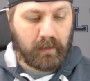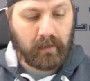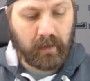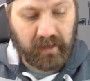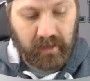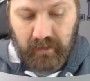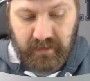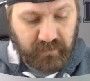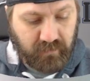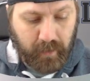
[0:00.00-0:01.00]
Again, it's
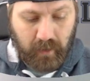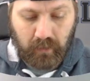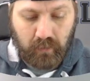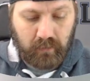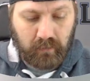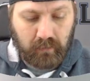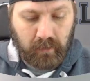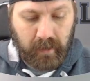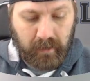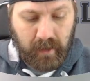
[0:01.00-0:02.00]
just from our local
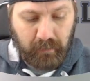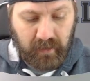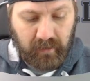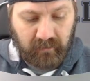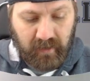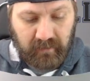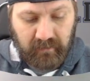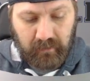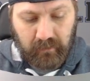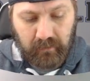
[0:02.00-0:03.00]
company. It's
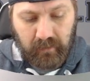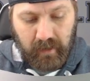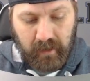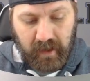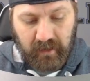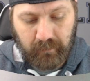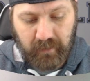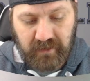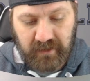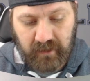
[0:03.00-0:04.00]
18
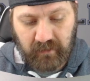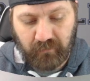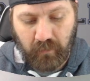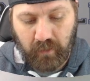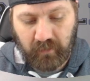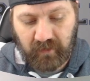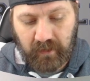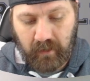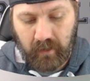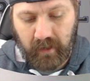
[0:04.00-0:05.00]
AWG 4
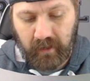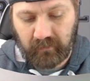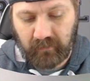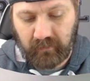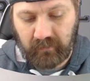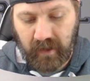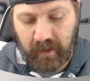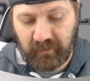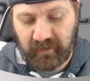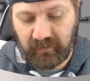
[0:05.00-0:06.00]
CDRS
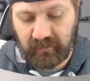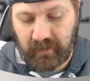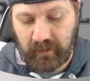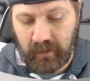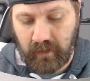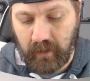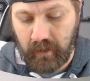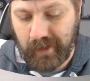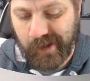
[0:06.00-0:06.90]
type TCER,